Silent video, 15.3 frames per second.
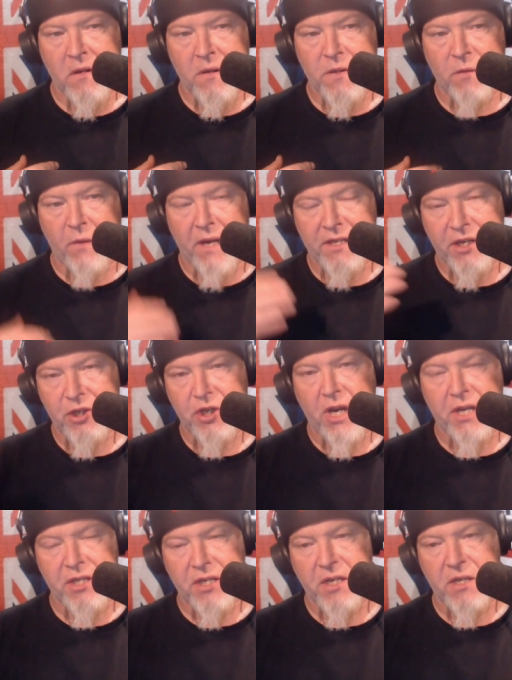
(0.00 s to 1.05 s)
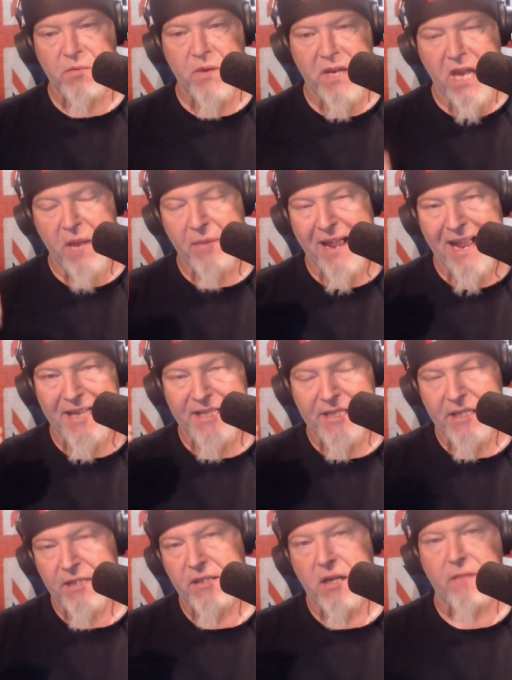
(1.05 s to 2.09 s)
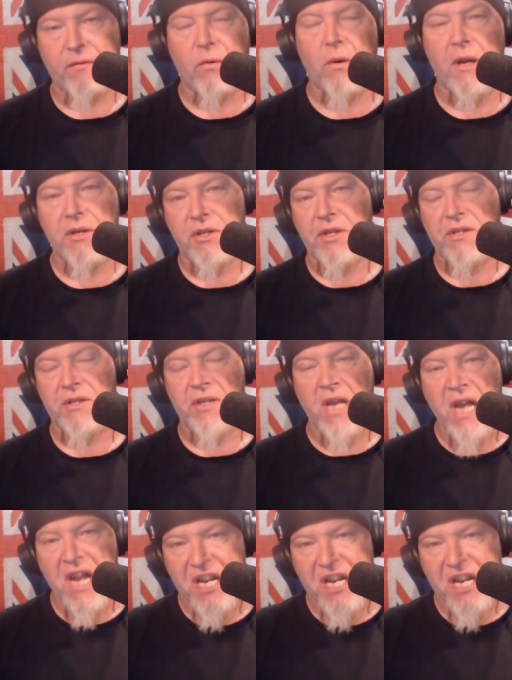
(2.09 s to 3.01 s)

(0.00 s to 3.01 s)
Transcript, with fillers: So my suggestion is we keep asking the tough questions,